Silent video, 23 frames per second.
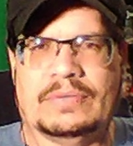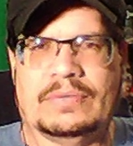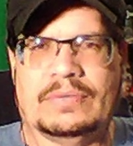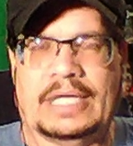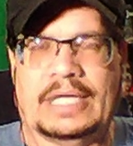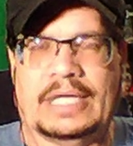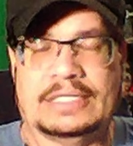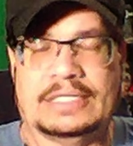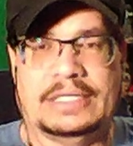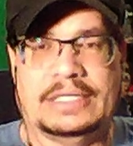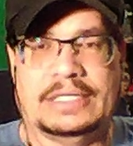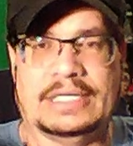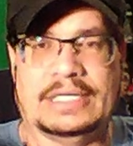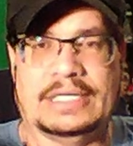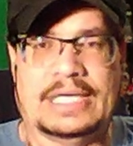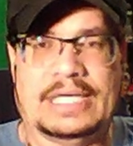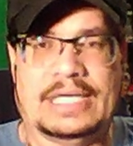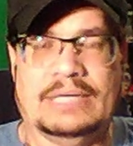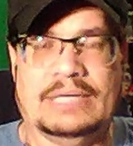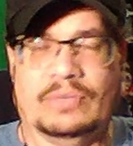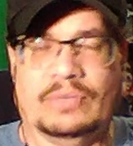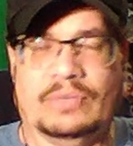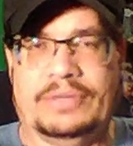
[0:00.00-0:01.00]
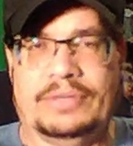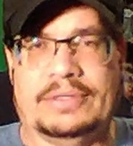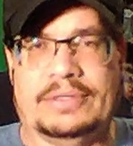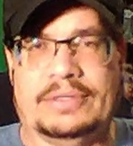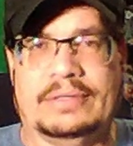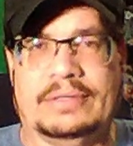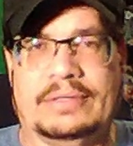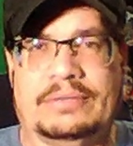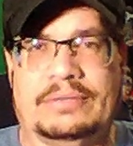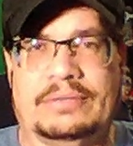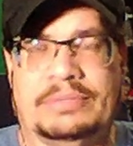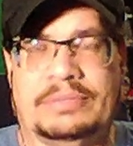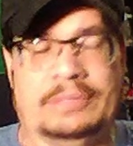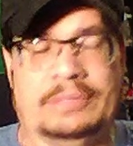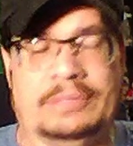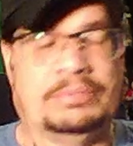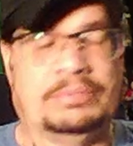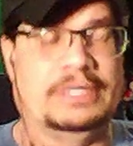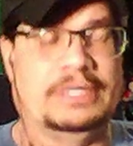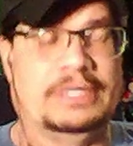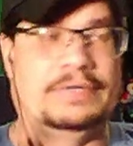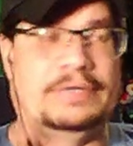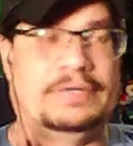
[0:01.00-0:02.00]
Actually, it came with it.
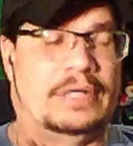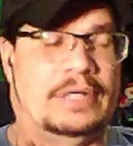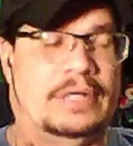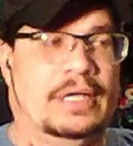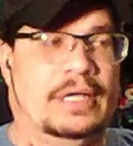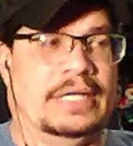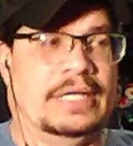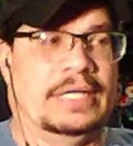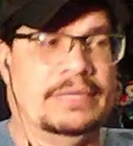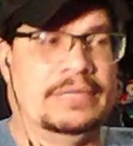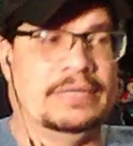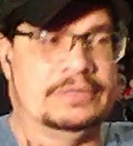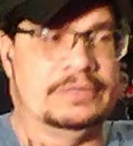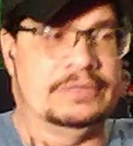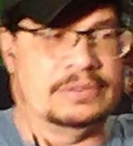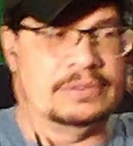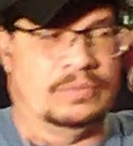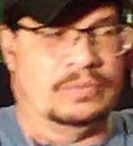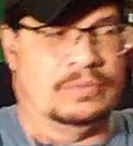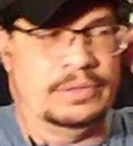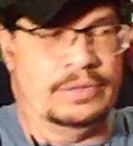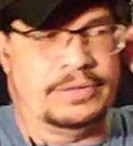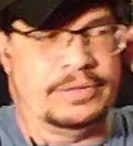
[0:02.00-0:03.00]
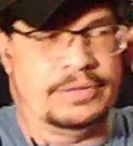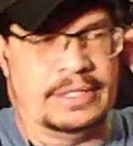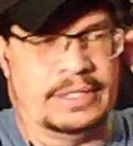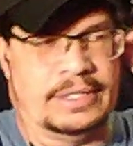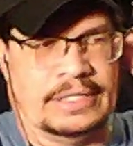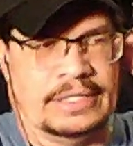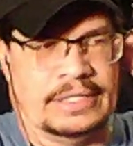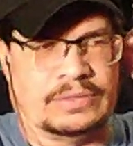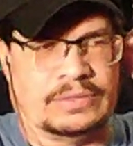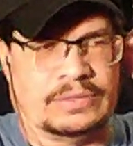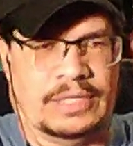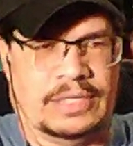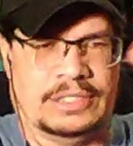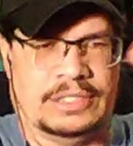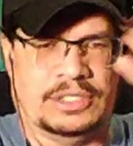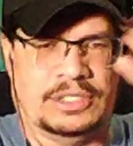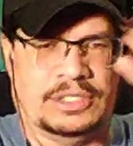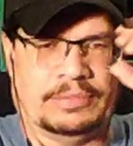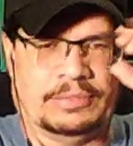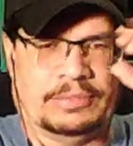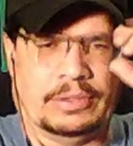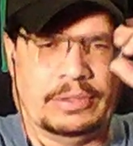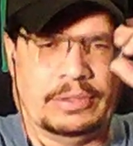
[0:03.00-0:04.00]
Believe it or not, that was the one thing. That's why I
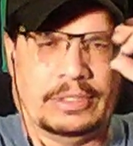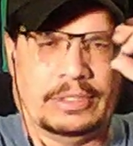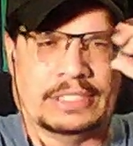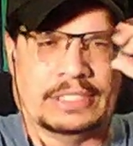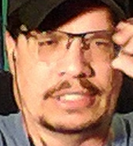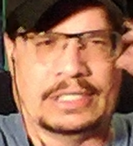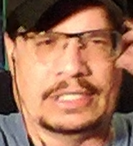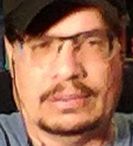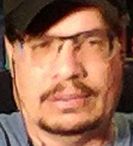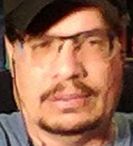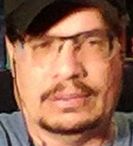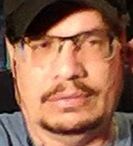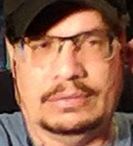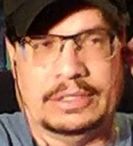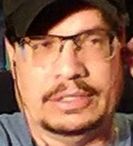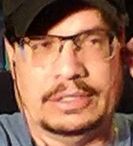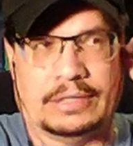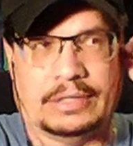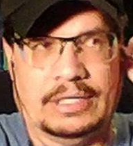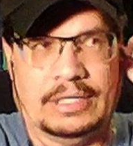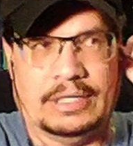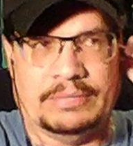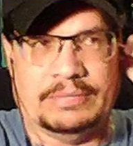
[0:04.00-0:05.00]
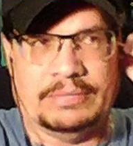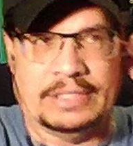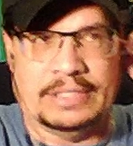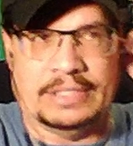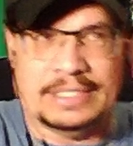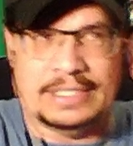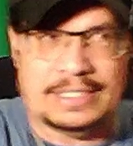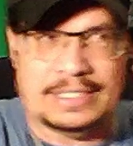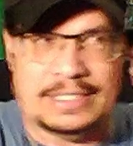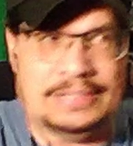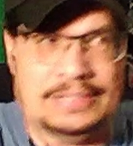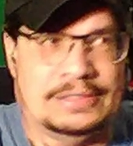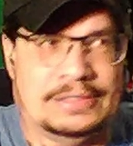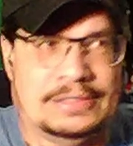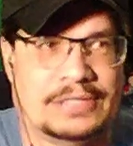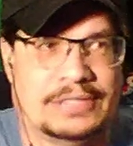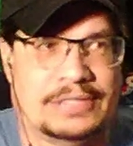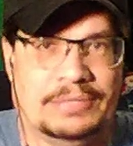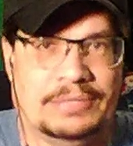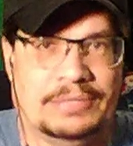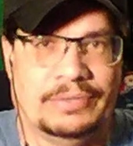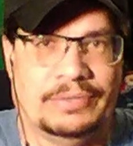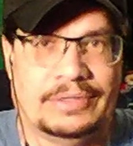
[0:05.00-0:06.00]
jumped on it. I was like, holy crap, man, that case is
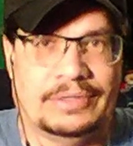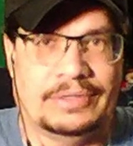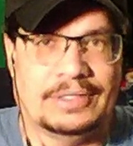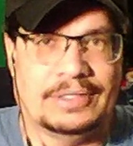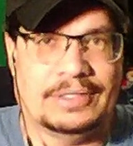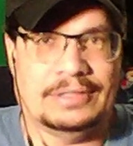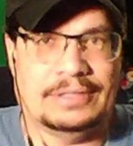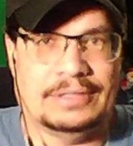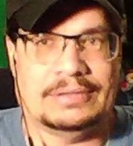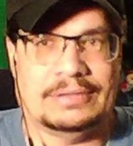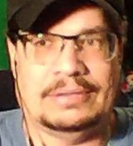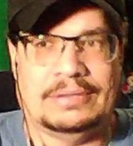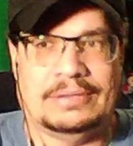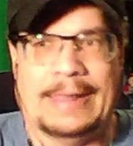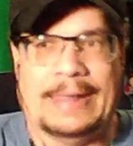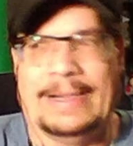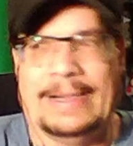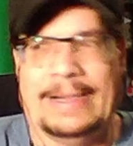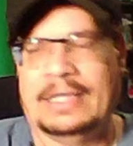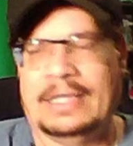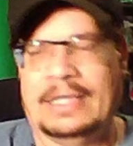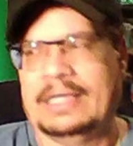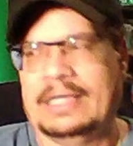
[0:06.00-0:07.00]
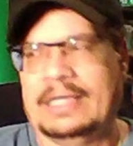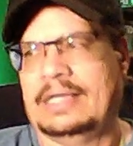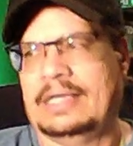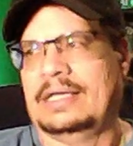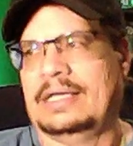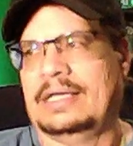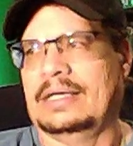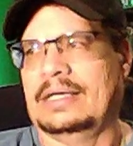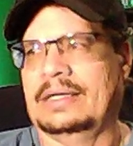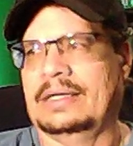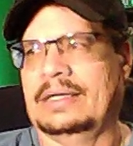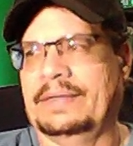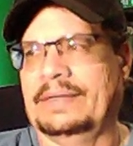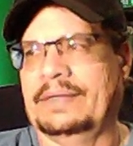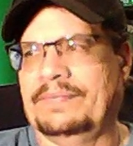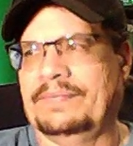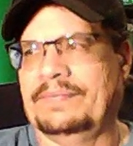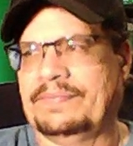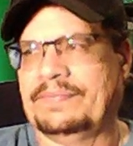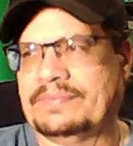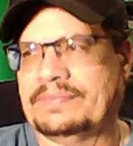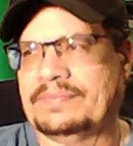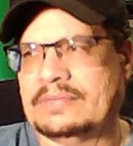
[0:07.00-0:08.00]
coming with that guitar.
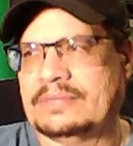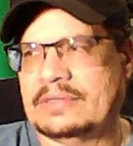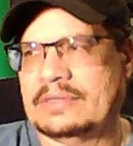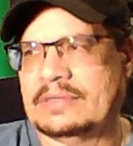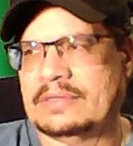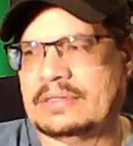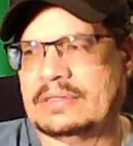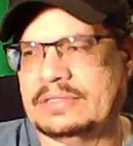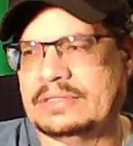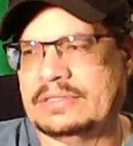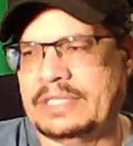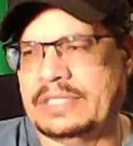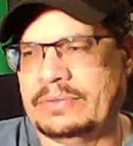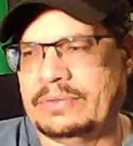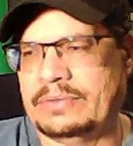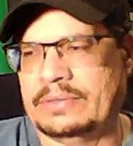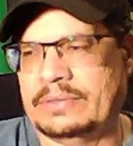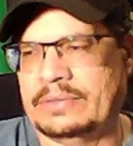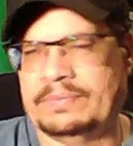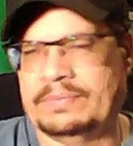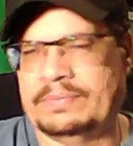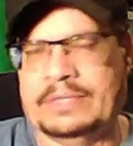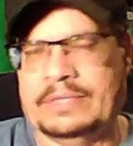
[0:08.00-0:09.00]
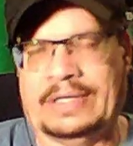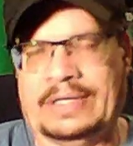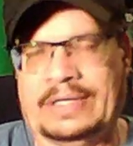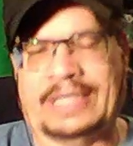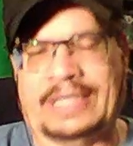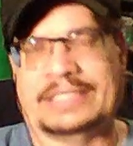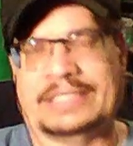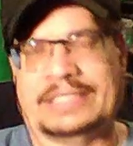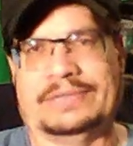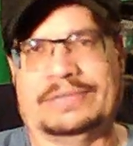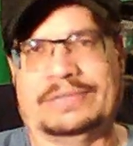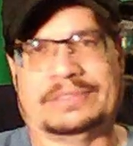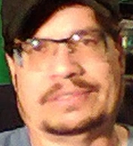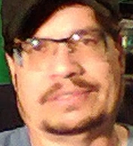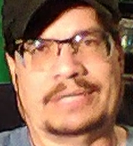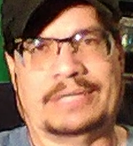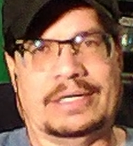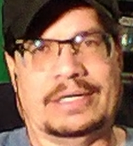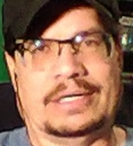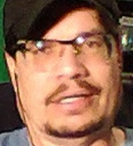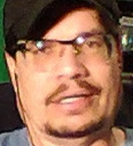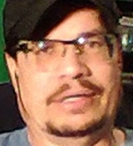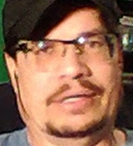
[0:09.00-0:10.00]
Because they were, I guess it was some
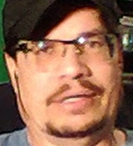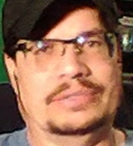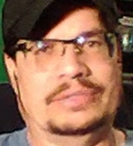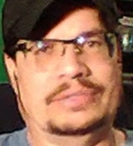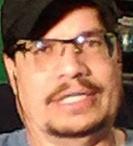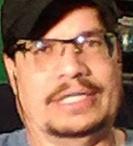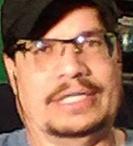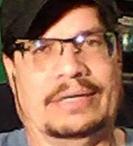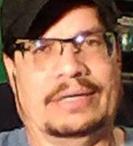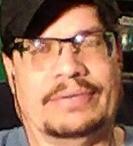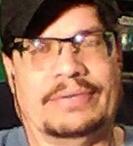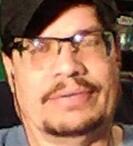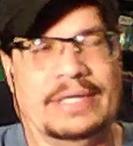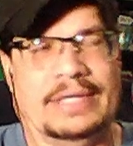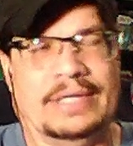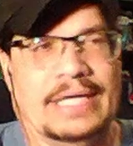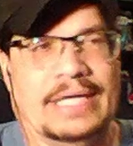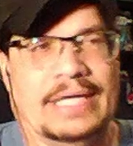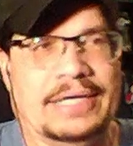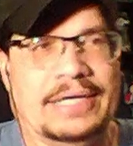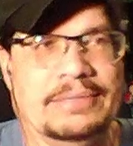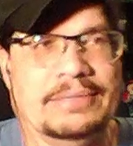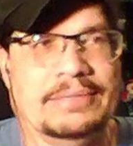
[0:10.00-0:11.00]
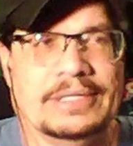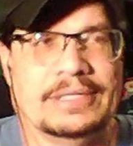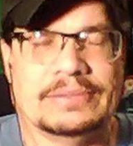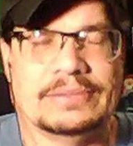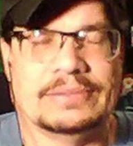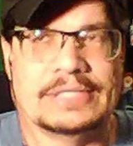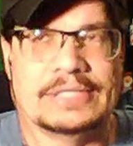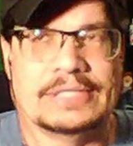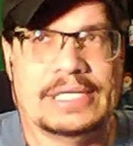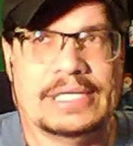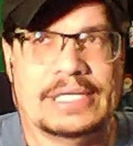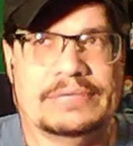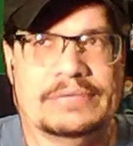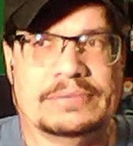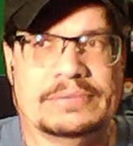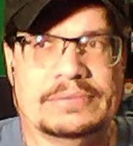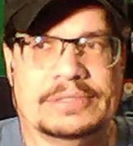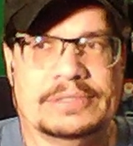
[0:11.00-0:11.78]
kind of closeout thing AMS was having.